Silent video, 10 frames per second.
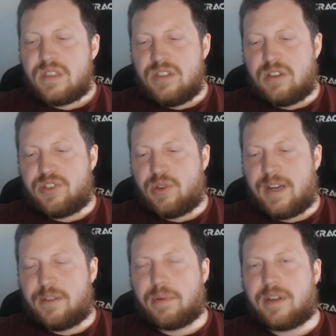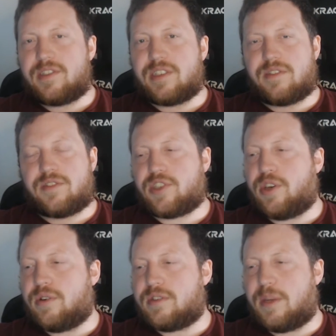Those who are out in the police and the
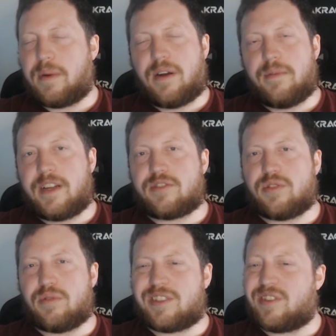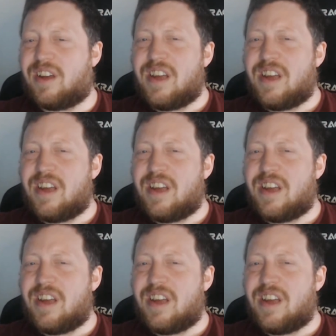security, paramedics, all the rest of it,